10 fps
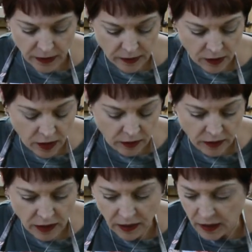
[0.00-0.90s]
It's all
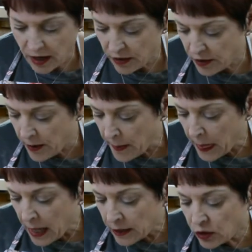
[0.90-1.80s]
stuck together.
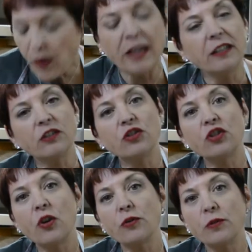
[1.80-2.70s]
So I didn't
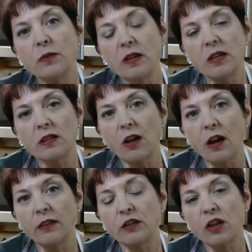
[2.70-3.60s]
show you this
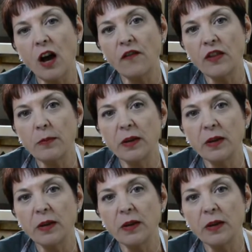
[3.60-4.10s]
on the toffee,